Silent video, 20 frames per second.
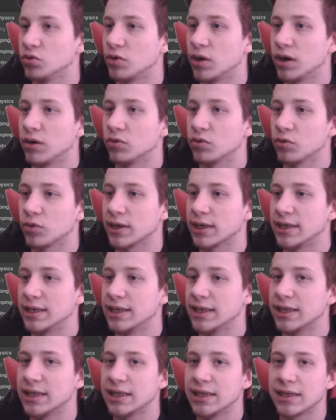you how you can
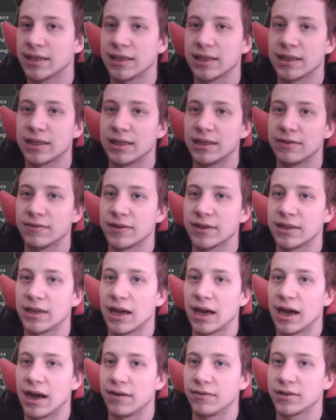decrease it even
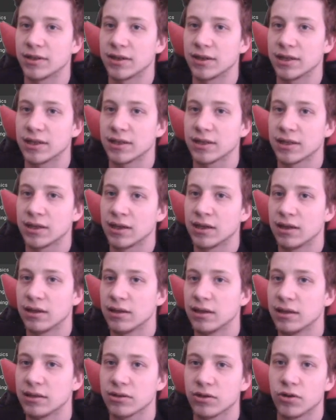after this.
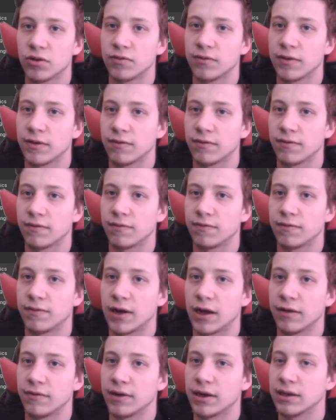Let's go with
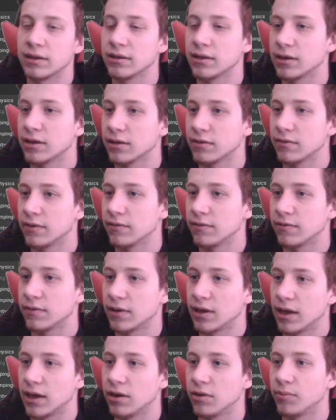500 with
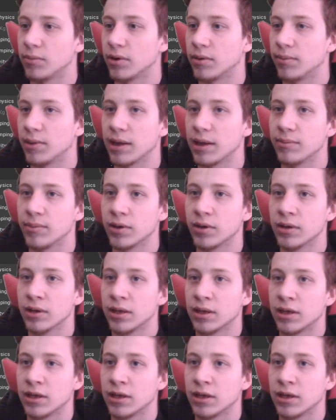no problemo.